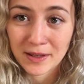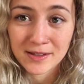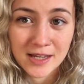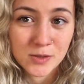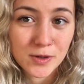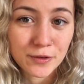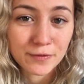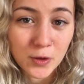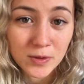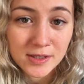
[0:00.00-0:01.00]
because that's what you're
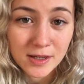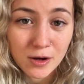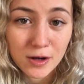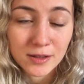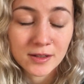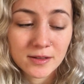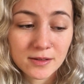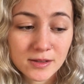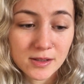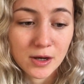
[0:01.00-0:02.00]
focusing on.
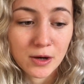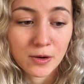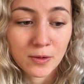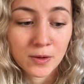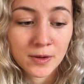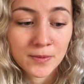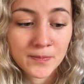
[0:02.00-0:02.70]
So